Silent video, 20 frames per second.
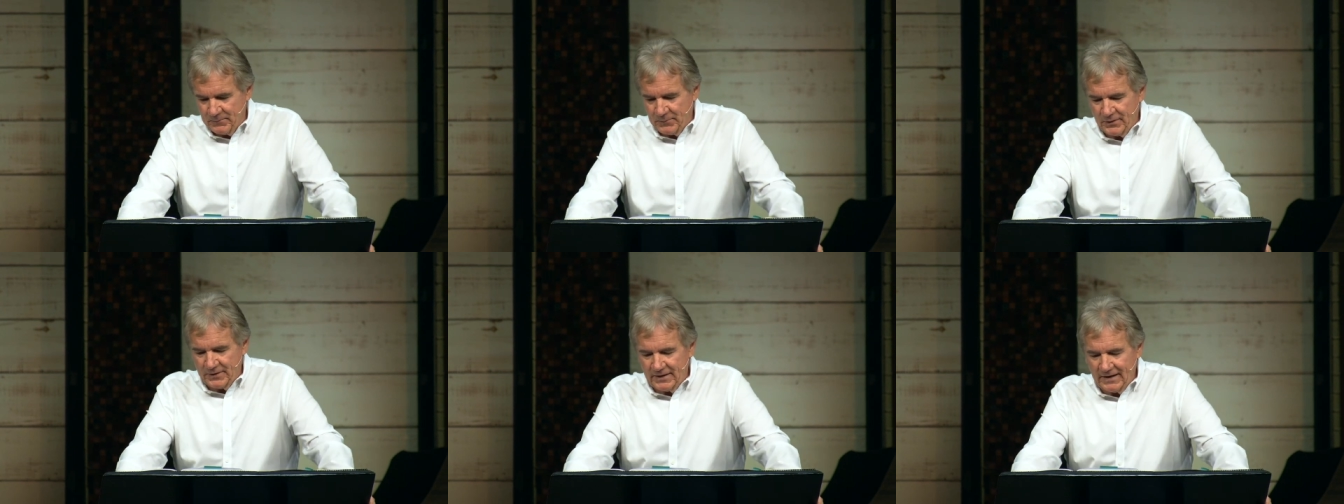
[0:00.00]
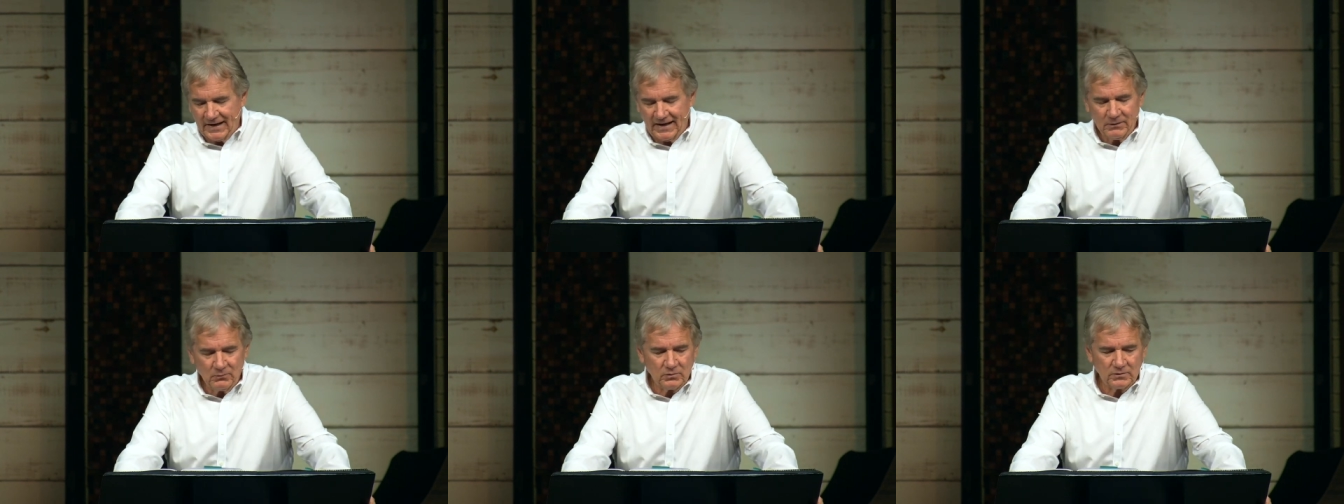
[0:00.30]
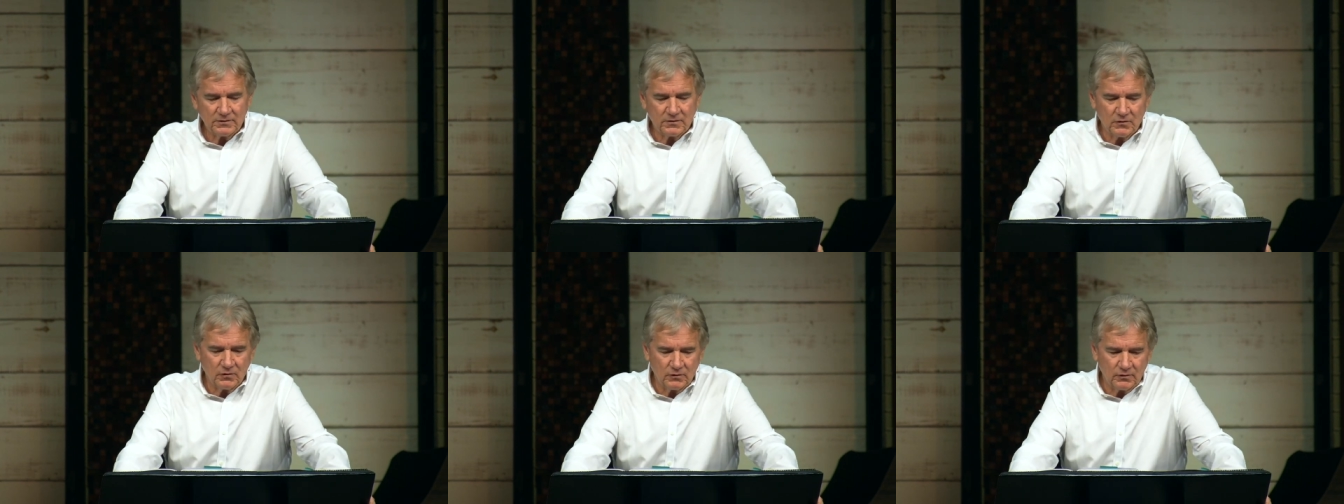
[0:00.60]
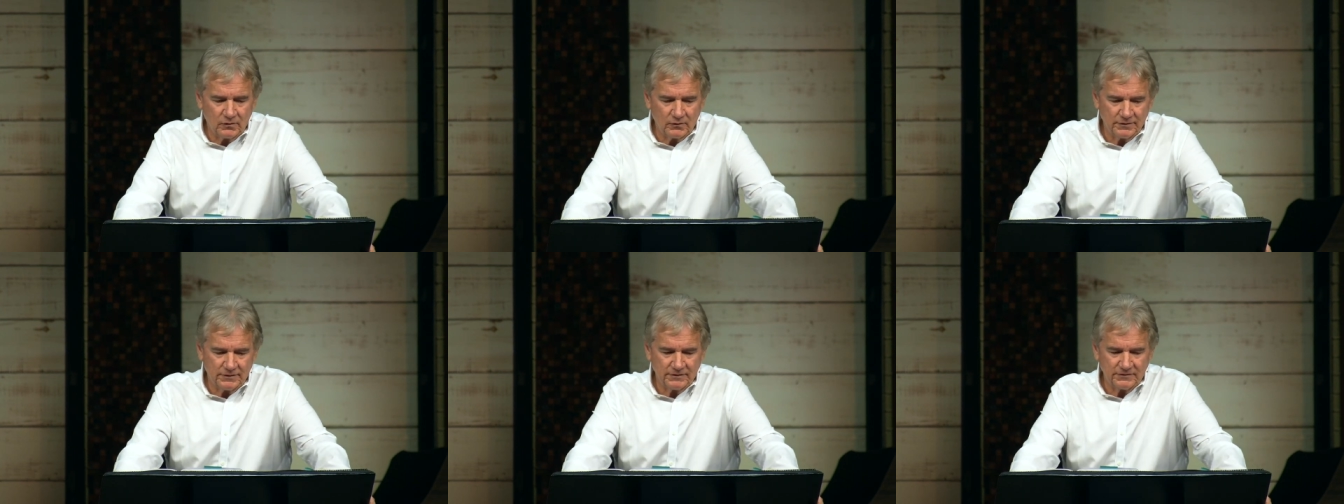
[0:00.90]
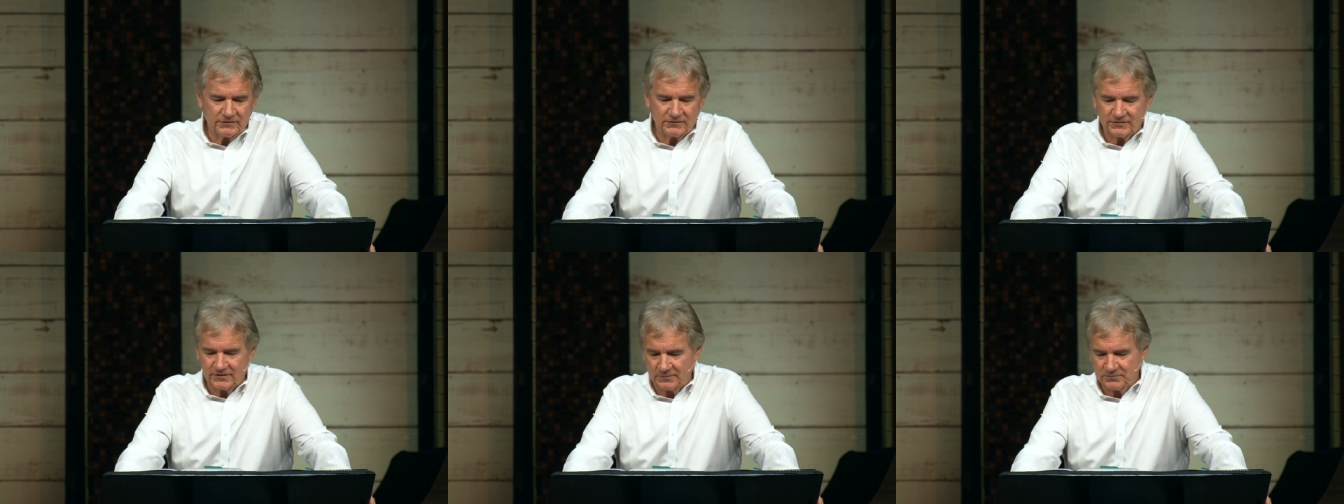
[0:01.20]
But I would call
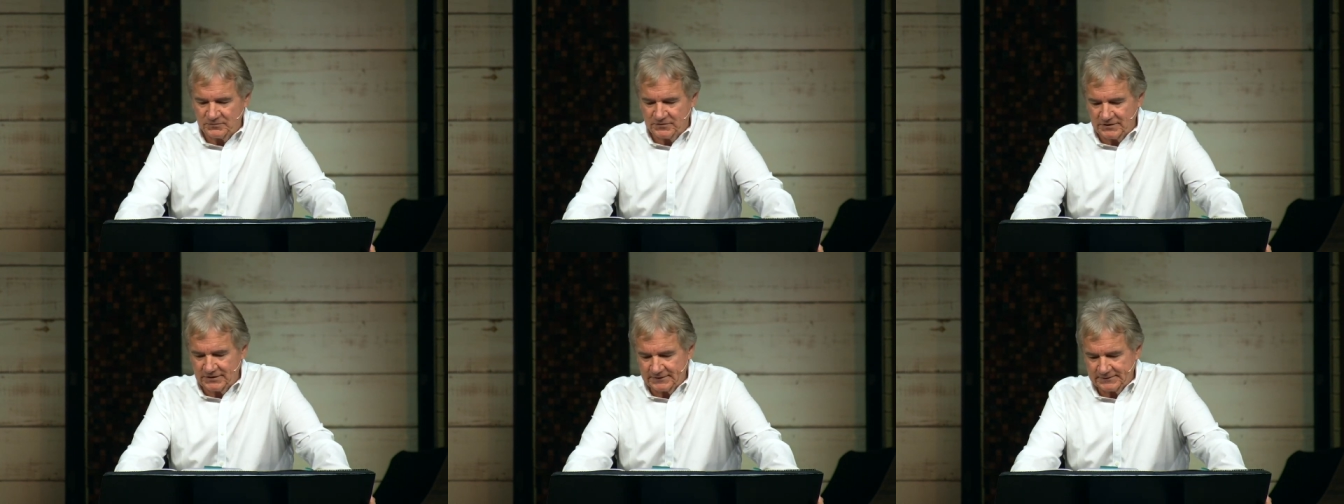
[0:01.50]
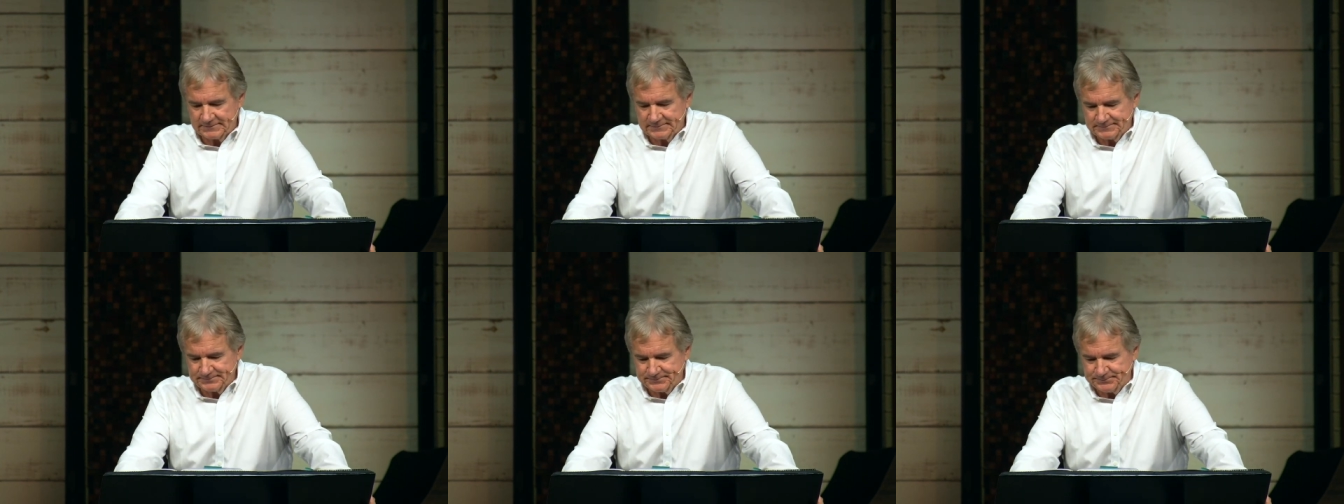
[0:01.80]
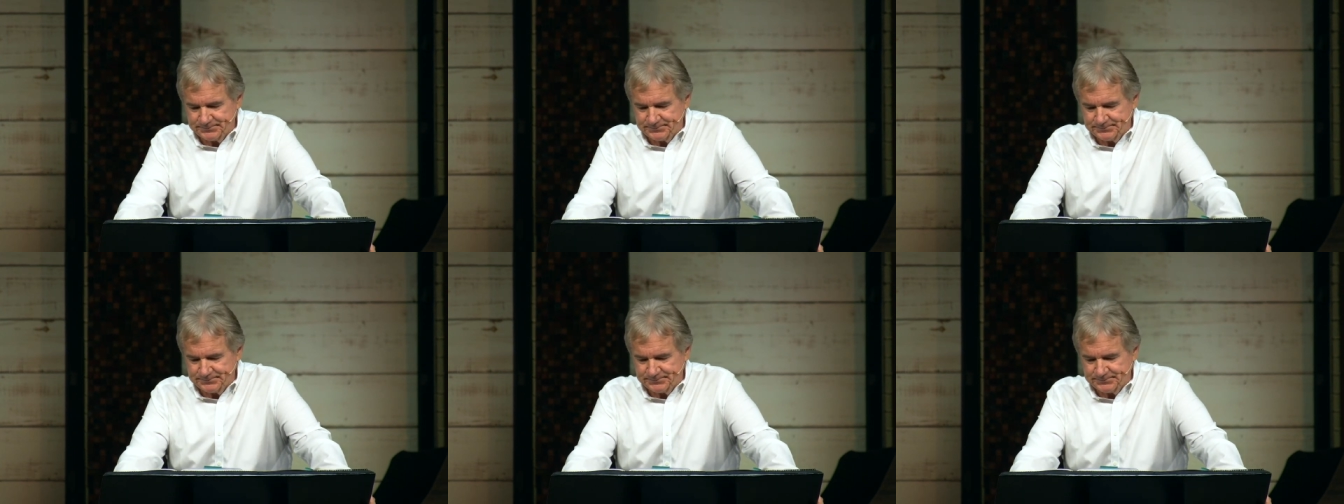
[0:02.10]
this subject